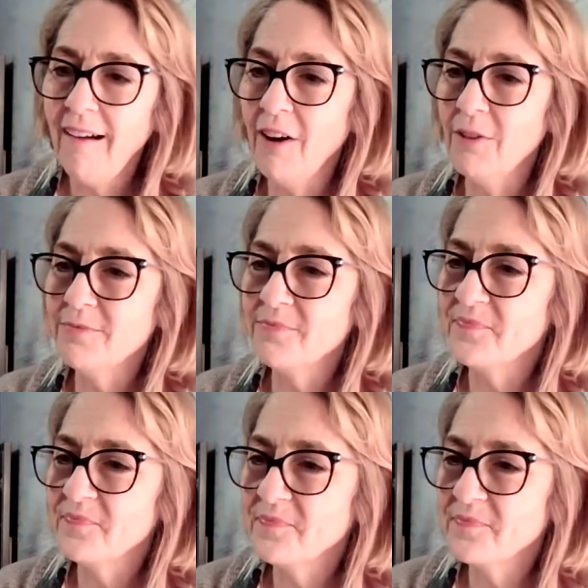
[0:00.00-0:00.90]
on.
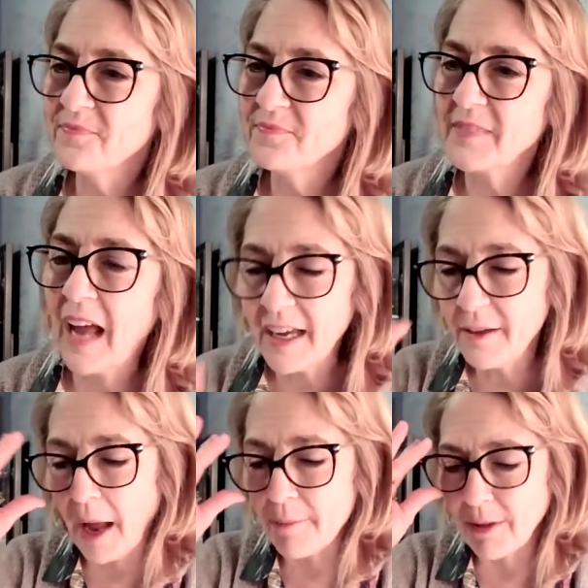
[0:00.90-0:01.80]

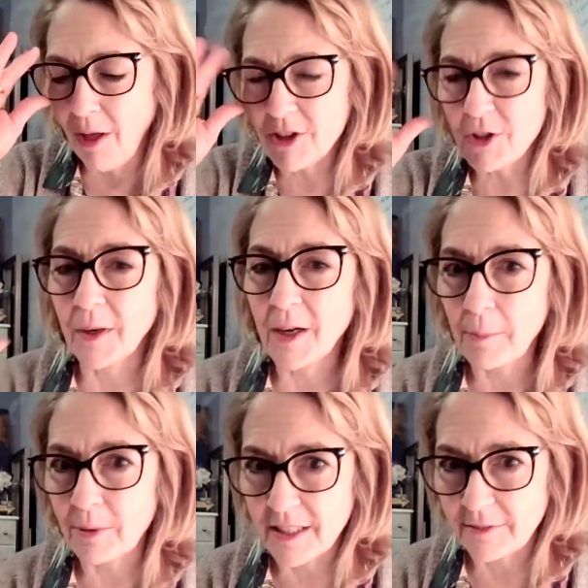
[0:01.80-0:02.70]
I belong to a
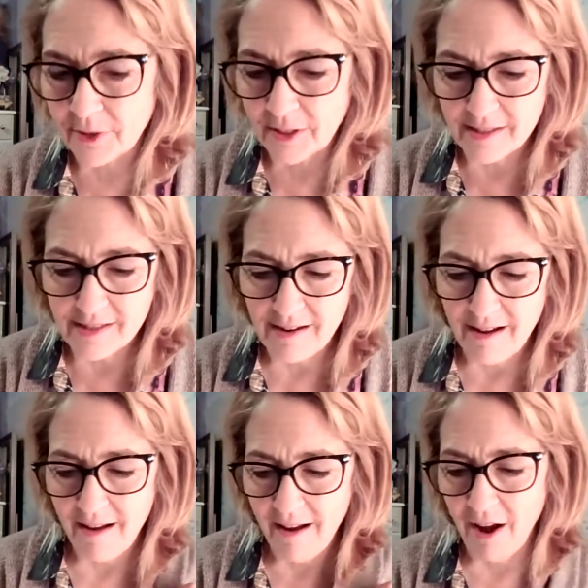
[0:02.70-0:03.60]
couple different,
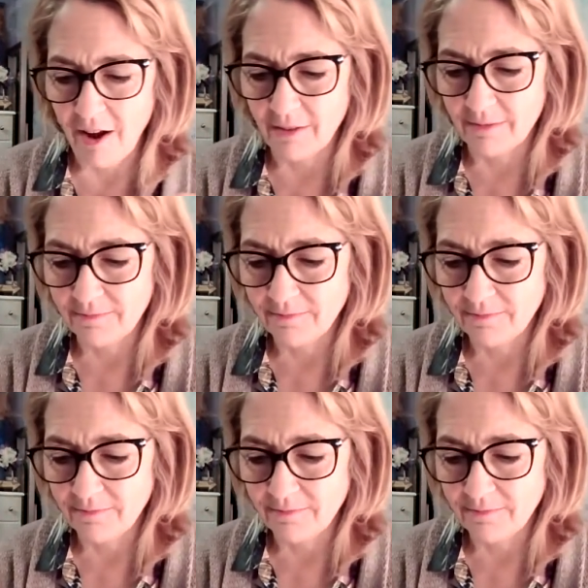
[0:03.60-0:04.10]
or